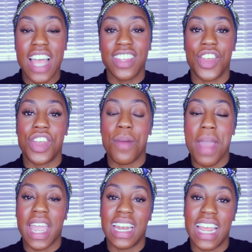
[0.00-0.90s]
so you can
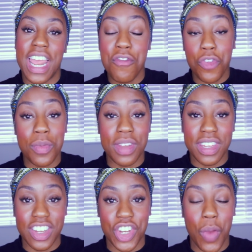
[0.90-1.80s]
make an informed
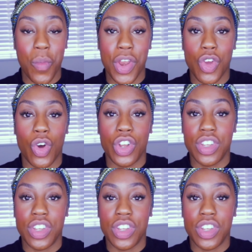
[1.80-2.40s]
decision when you're